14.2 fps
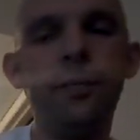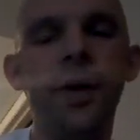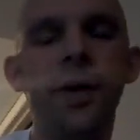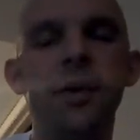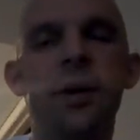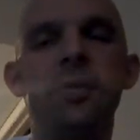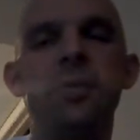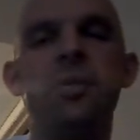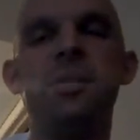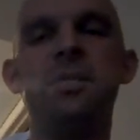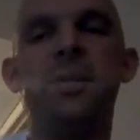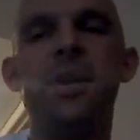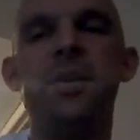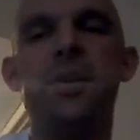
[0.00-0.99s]
And you have those at
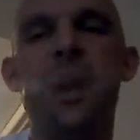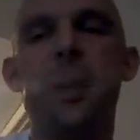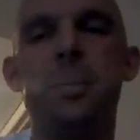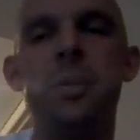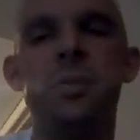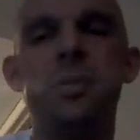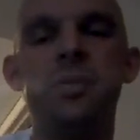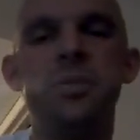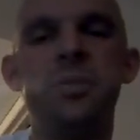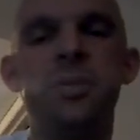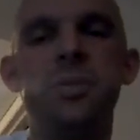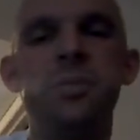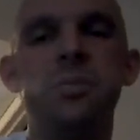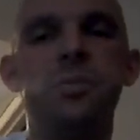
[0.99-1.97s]
the very top
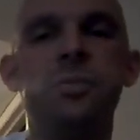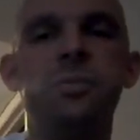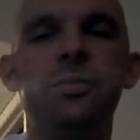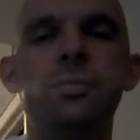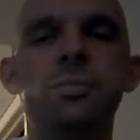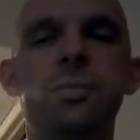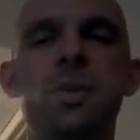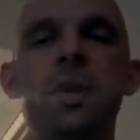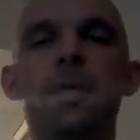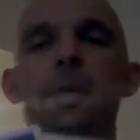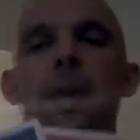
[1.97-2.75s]
of the